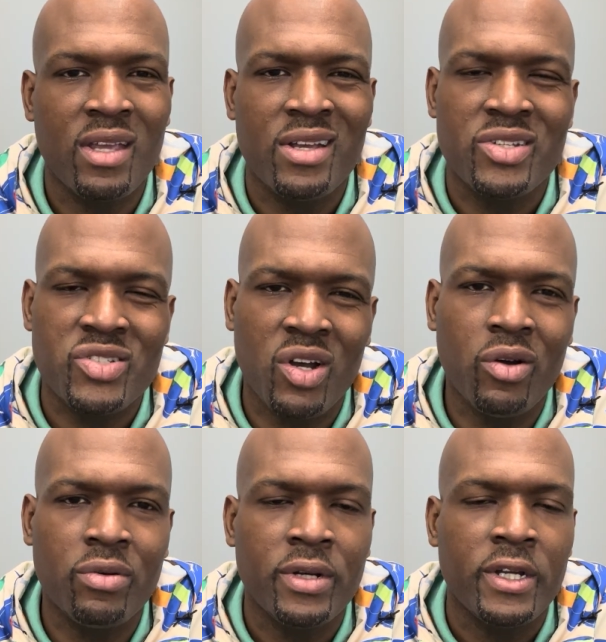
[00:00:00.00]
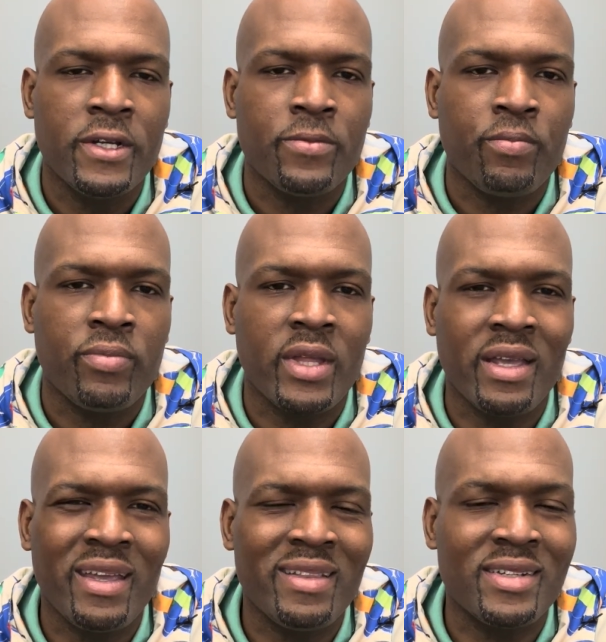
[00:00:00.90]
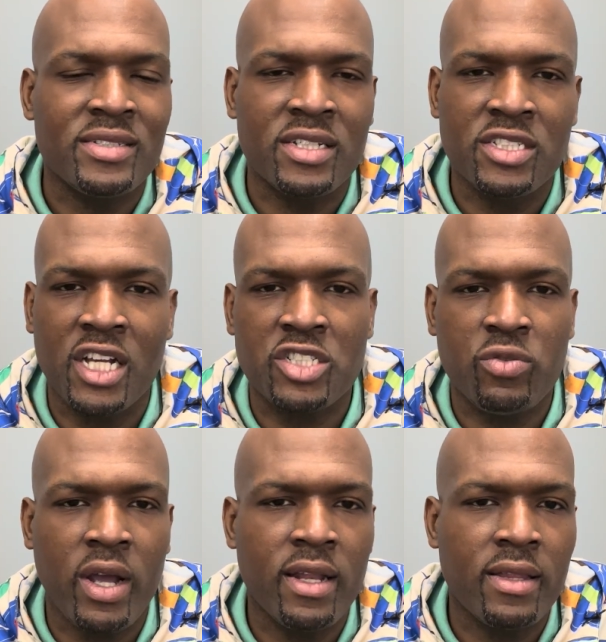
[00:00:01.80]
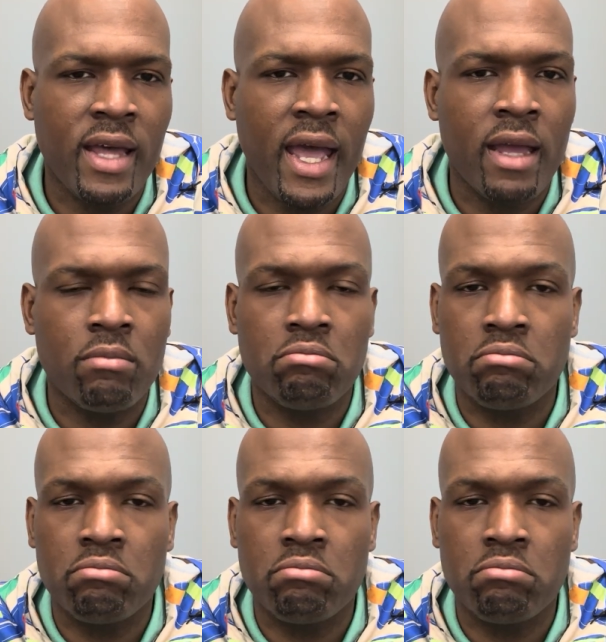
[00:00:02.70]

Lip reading: So again, the success rate of that